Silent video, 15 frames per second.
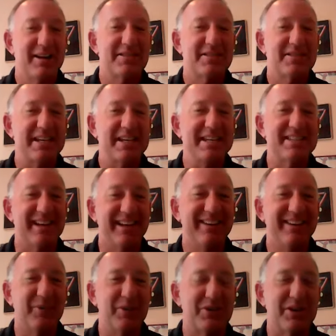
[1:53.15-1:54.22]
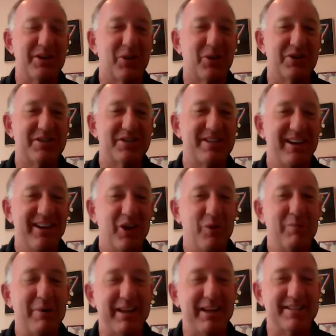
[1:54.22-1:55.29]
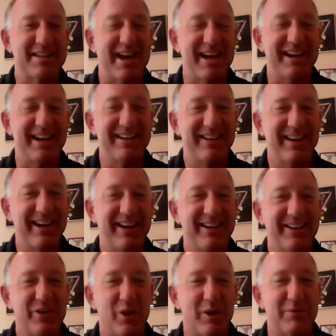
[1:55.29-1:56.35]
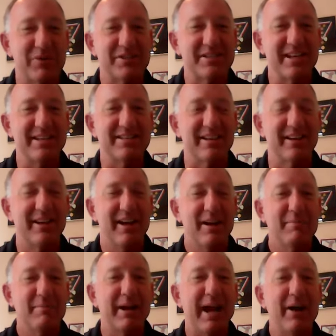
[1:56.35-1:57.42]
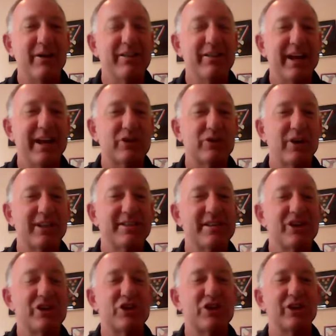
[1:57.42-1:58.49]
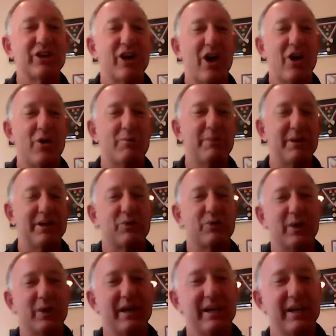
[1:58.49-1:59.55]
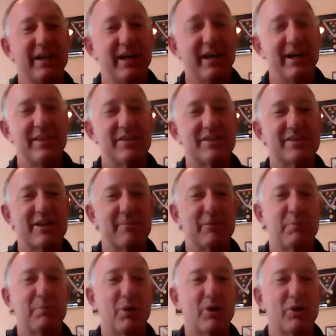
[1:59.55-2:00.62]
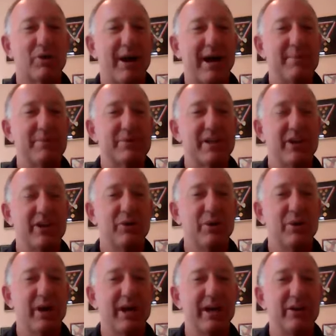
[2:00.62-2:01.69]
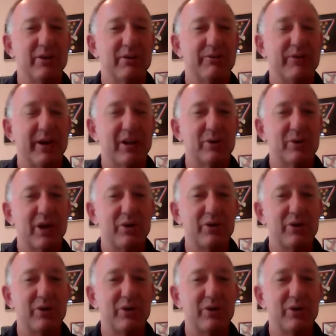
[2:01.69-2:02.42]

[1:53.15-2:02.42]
season, which of course nobody has had a normal season. Right. But how did that transition go between the summer programs that you and your fellow